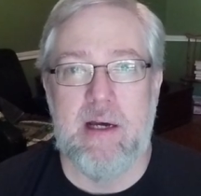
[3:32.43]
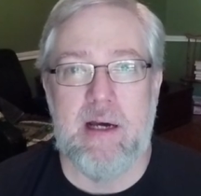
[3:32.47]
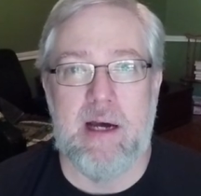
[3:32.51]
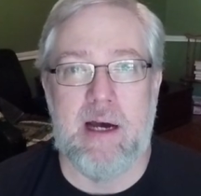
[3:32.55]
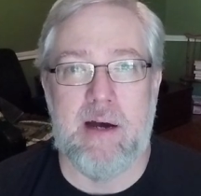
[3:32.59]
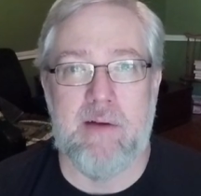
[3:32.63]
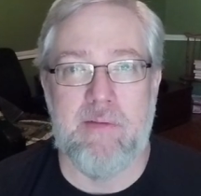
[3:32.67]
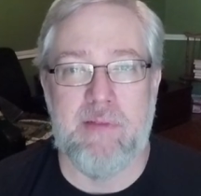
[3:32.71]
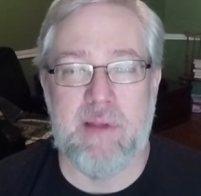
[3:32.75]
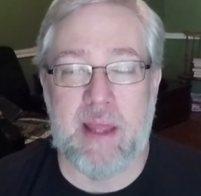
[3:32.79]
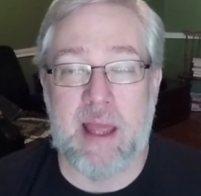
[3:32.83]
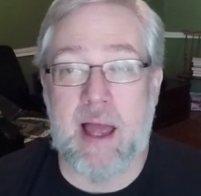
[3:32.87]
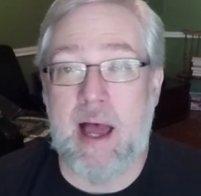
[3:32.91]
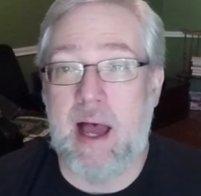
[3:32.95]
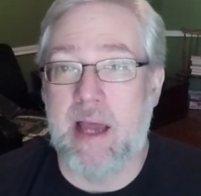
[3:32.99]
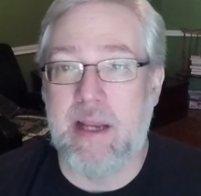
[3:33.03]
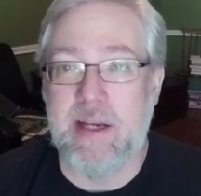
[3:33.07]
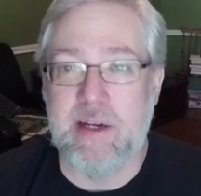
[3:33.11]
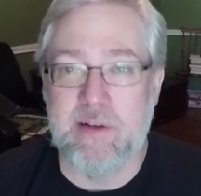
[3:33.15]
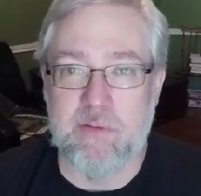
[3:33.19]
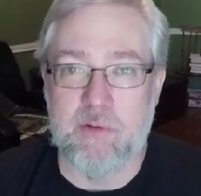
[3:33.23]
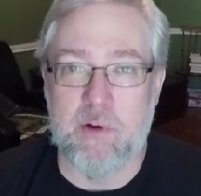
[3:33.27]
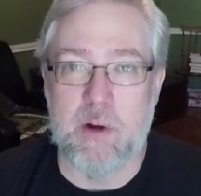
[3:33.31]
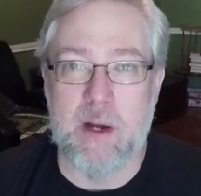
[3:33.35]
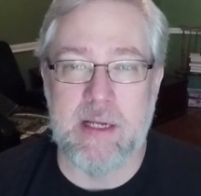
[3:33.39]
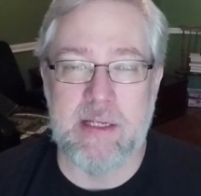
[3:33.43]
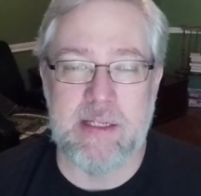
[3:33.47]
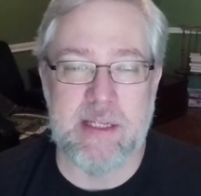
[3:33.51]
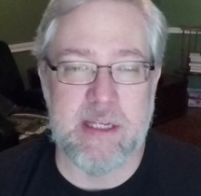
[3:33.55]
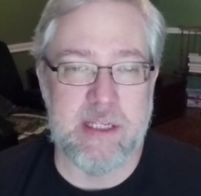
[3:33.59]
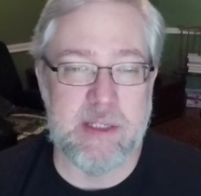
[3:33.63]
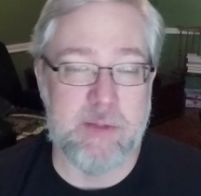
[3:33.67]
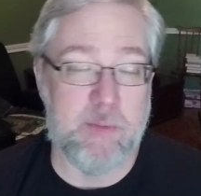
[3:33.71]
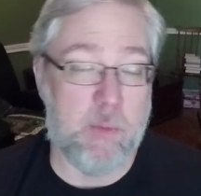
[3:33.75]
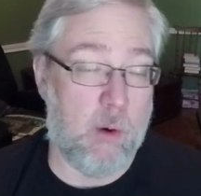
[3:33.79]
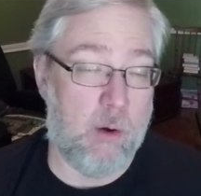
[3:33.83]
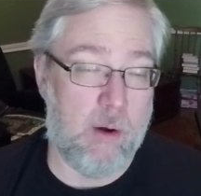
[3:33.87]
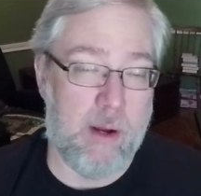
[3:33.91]
of the kind of
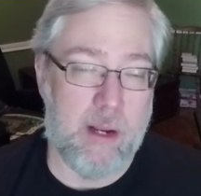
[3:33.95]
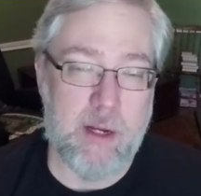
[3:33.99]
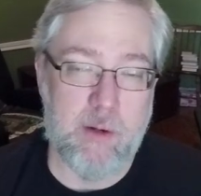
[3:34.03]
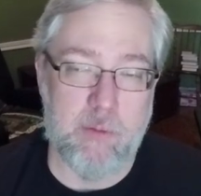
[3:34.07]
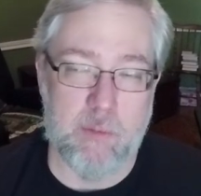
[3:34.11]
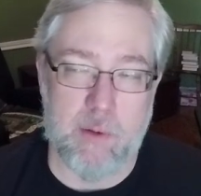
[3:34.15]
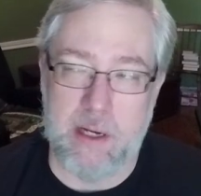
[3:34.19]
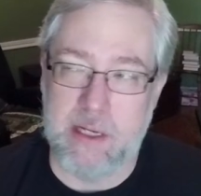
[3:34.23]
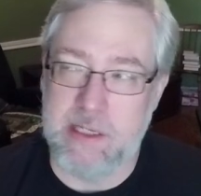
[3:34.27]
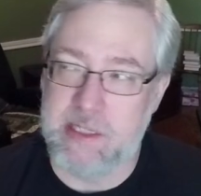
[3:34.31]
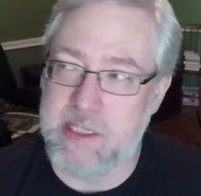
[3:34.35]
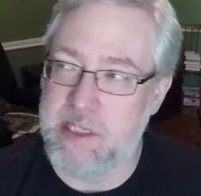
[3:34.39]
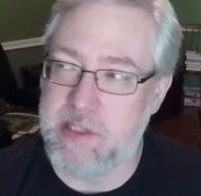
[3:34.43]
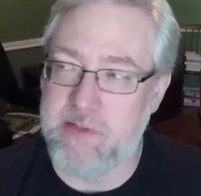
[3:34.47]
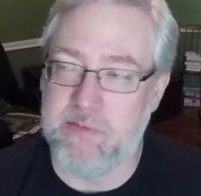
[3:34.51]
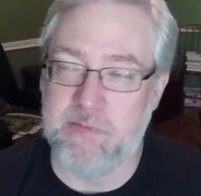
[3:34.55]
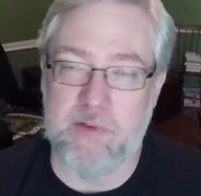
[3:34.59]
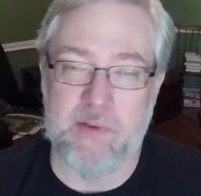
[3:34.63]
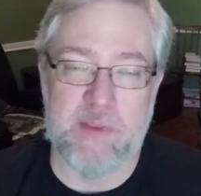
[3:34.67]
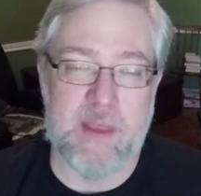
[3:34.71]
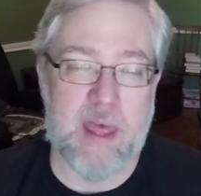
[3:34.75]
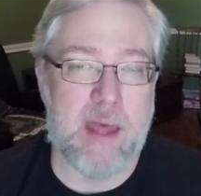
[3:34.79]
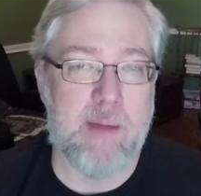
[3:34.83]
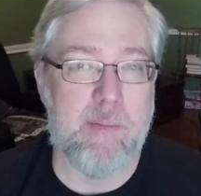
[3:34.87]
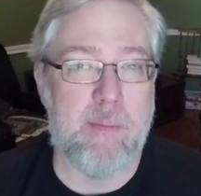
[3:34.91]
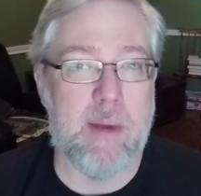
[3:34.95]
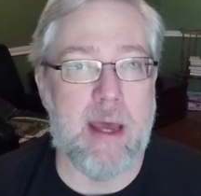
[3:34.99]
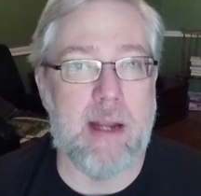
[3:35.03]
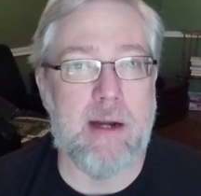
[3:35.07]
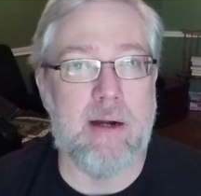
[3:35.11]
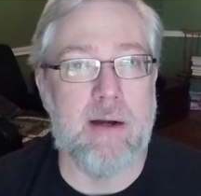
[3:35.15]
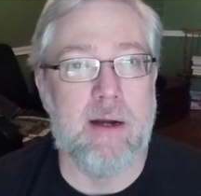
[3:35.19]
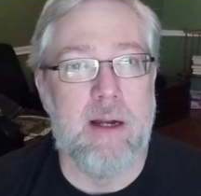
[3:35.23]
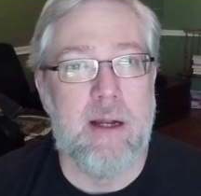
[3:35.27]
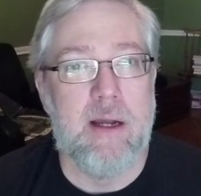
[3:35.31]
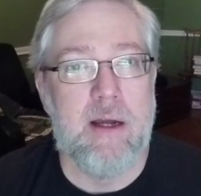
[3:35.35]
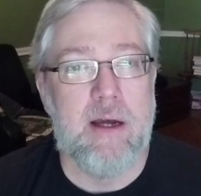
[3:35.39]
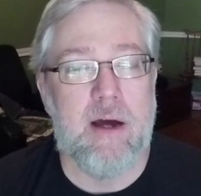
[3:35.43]
racism, or any racism for that matter,